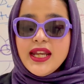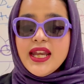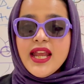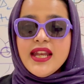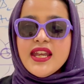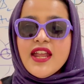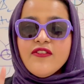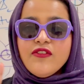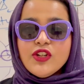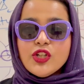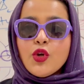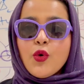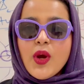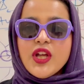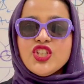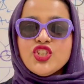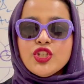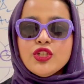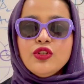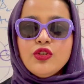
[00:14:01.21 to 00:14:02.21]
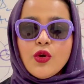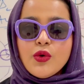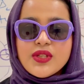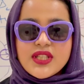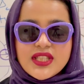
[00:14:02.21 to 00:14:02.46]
I never question those